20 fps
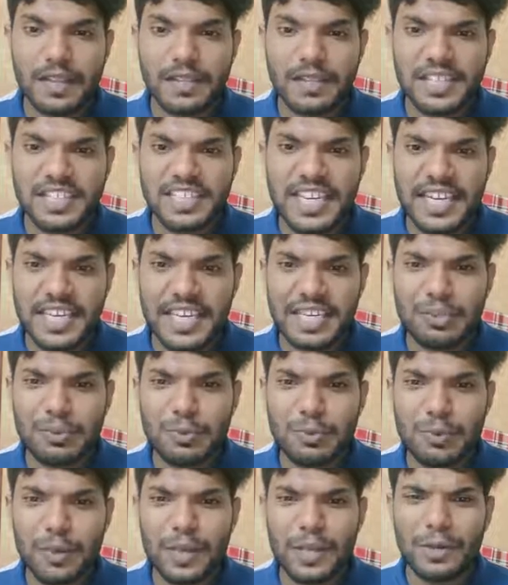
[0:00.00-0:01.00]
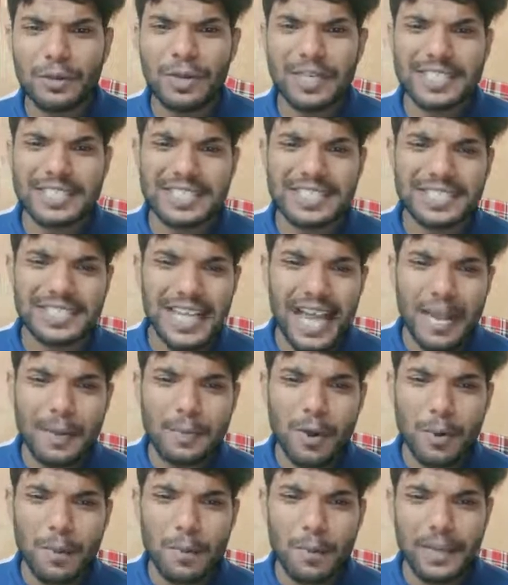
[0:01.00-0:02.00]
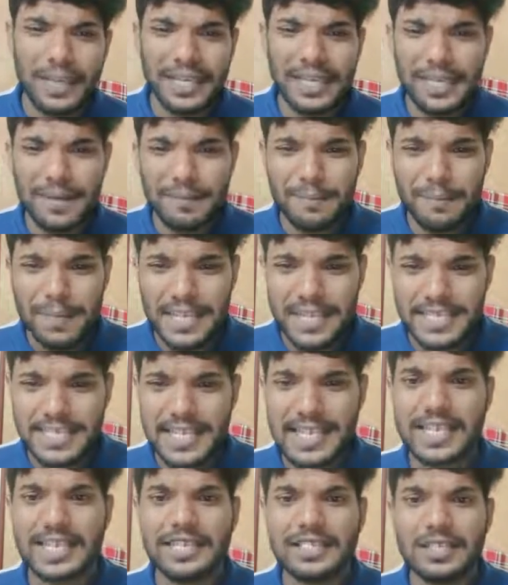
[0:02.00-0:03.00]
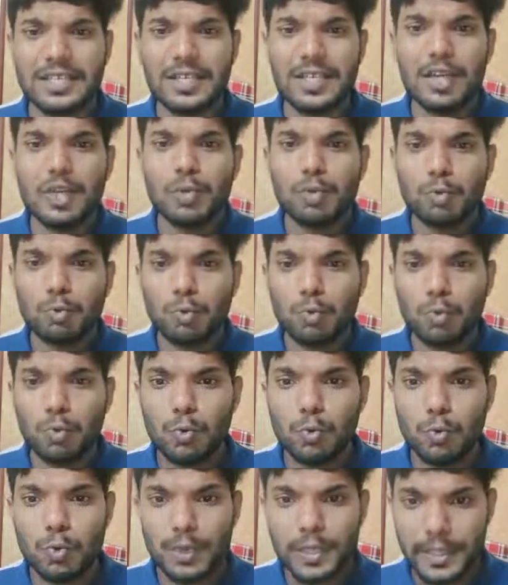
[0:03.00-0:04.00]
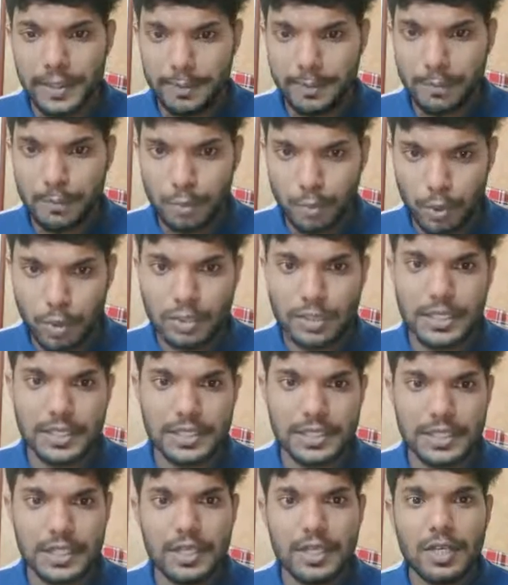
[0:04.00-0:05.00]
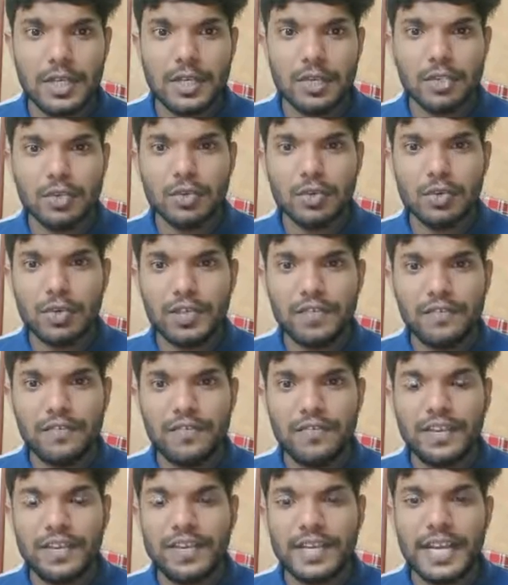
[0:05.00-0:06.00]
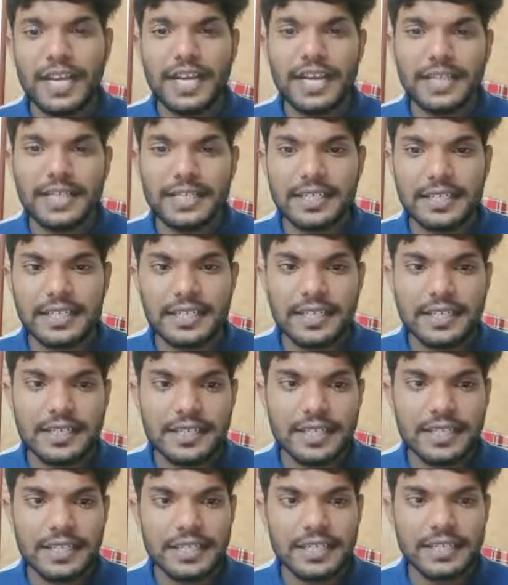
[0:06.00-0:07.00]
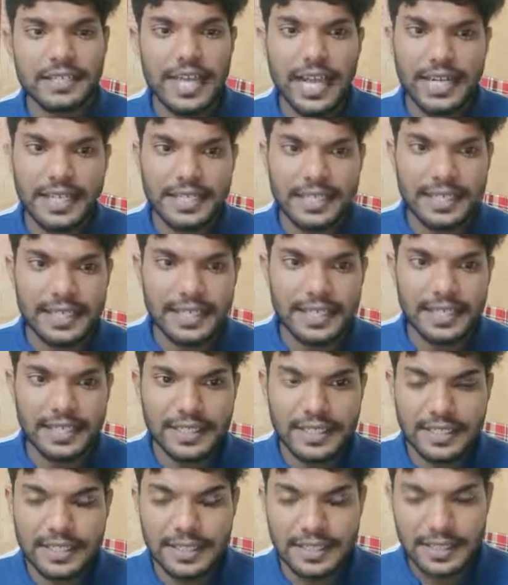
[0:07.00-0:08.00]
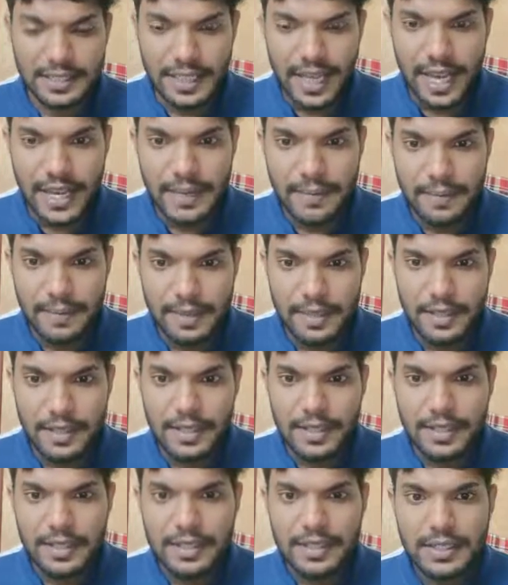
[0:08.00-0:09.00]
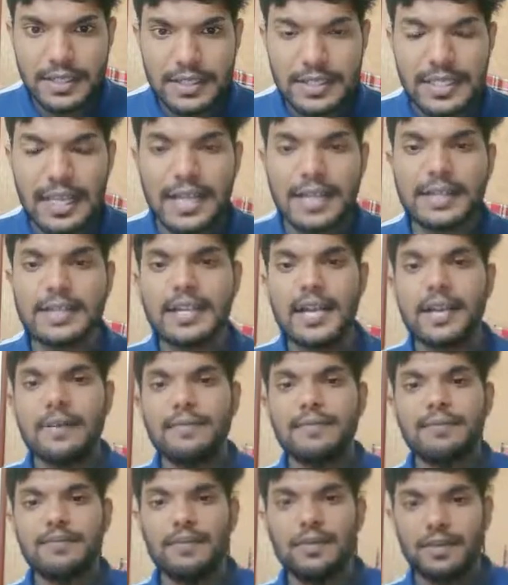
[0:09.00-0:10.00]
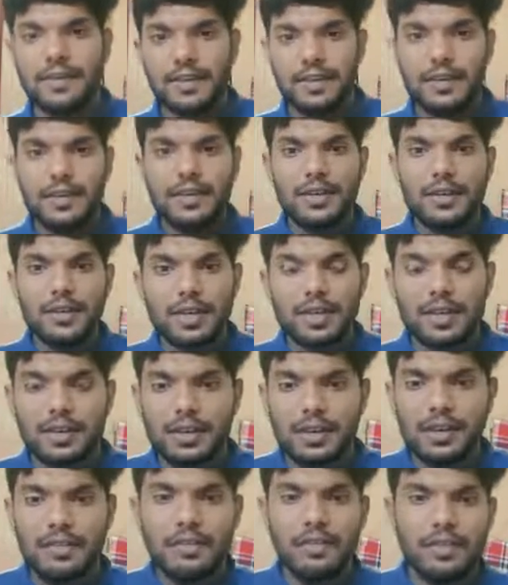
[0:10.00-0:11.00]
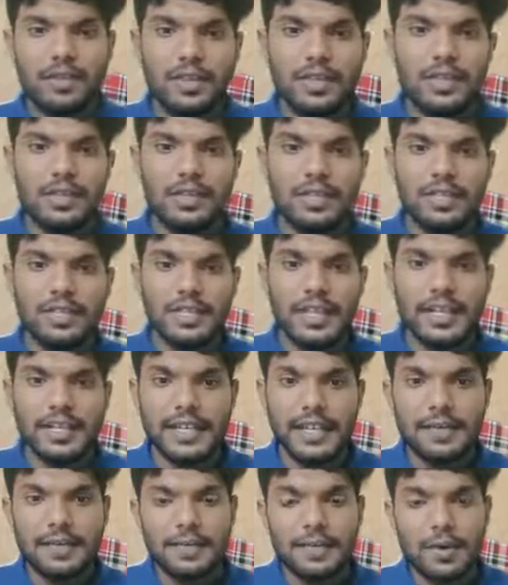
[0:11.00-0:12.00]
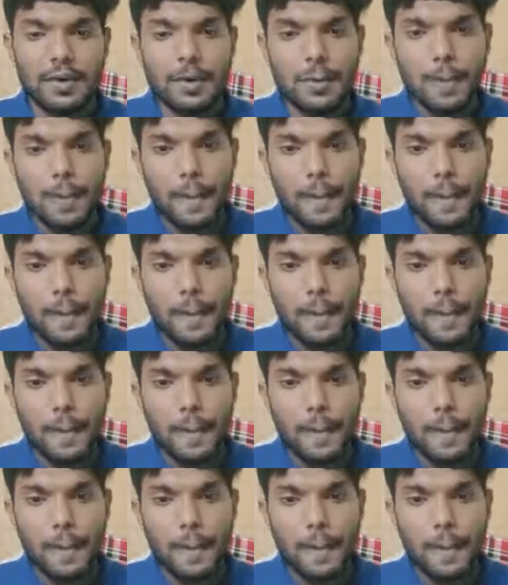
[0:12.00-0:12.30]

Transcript: This can give us the time of in millisecond to the process. So if we taken that time, in that time in that time